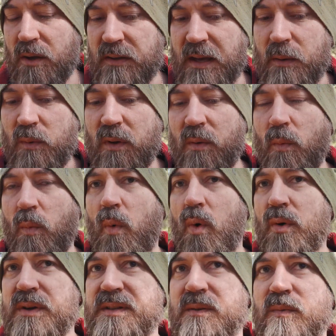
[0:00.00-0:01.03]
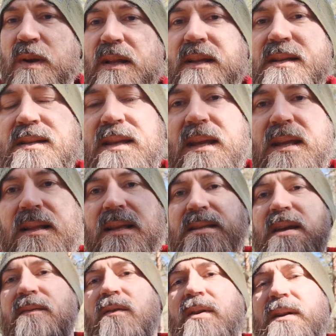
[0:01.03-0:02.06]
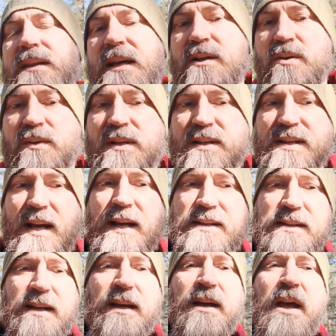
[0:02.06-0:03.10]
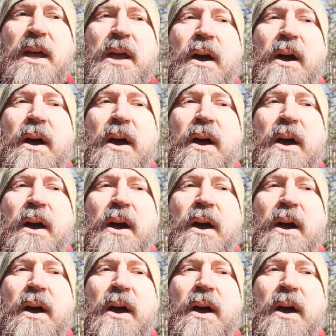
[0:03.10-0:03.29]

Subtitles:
okay, well, war isn't realistic, let's have a look at natural disaster,